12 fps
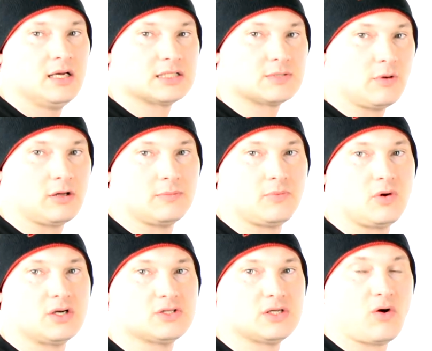smaller
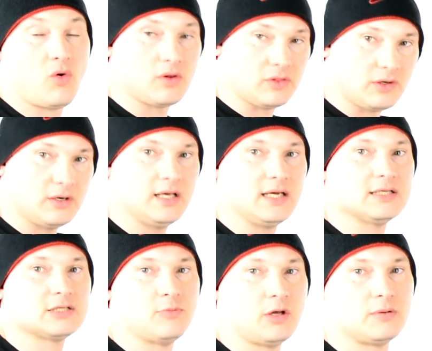boards, or learning,
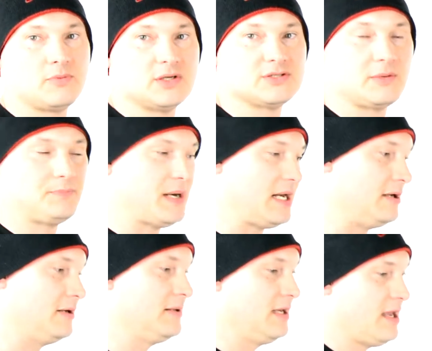smaller boards are
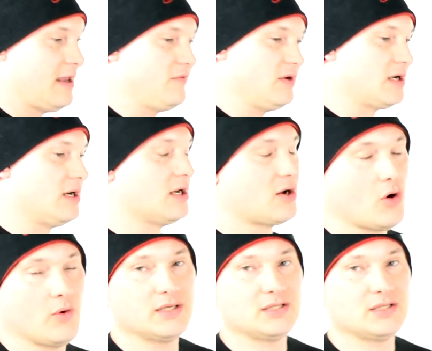better. If you're going to go